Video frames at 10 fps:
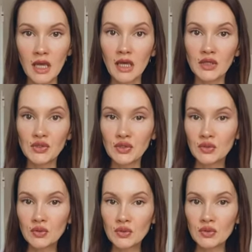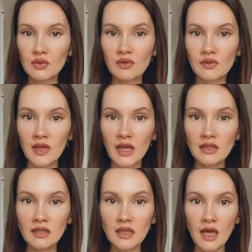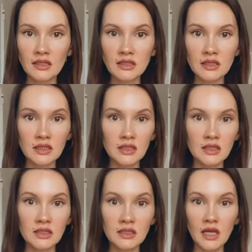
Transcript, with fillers: It's used to create that uh,